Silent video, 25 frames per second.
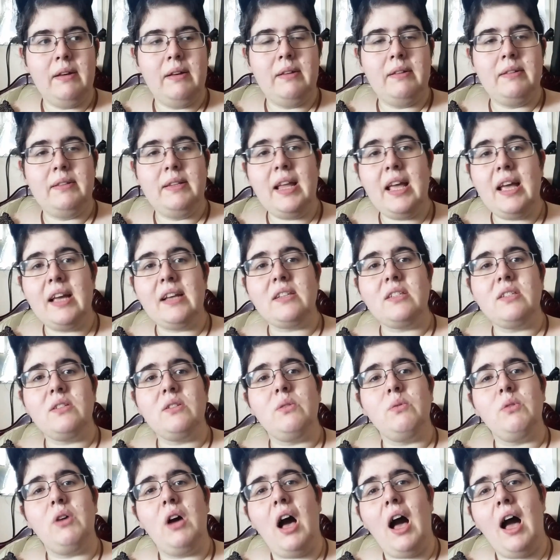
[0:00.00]
Next,
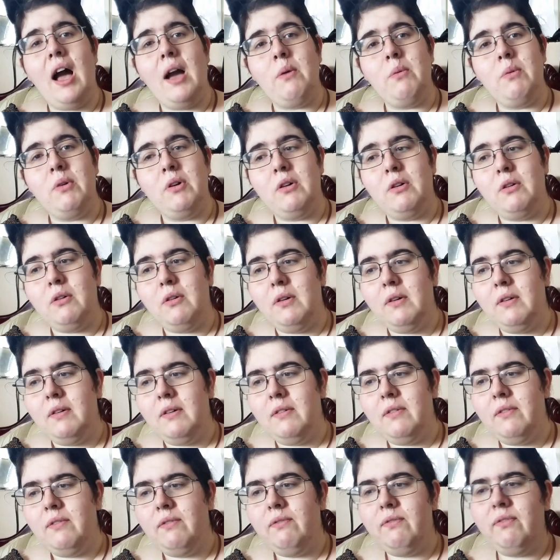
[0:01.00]
I will
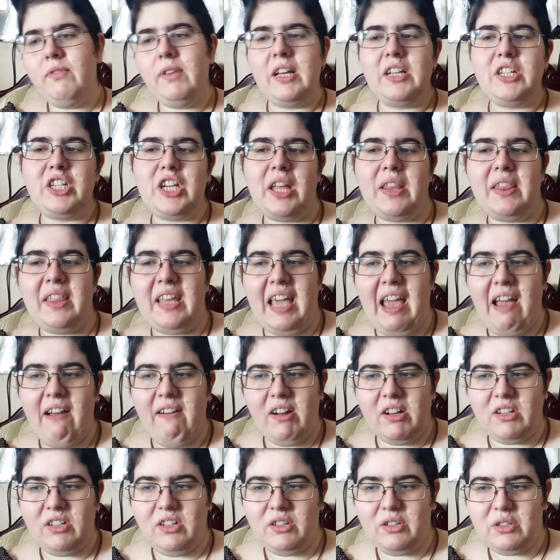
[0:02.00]
flesh out the
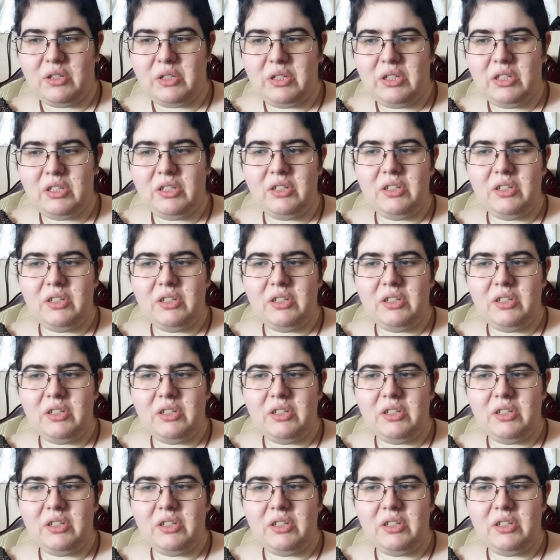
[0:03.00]
characters.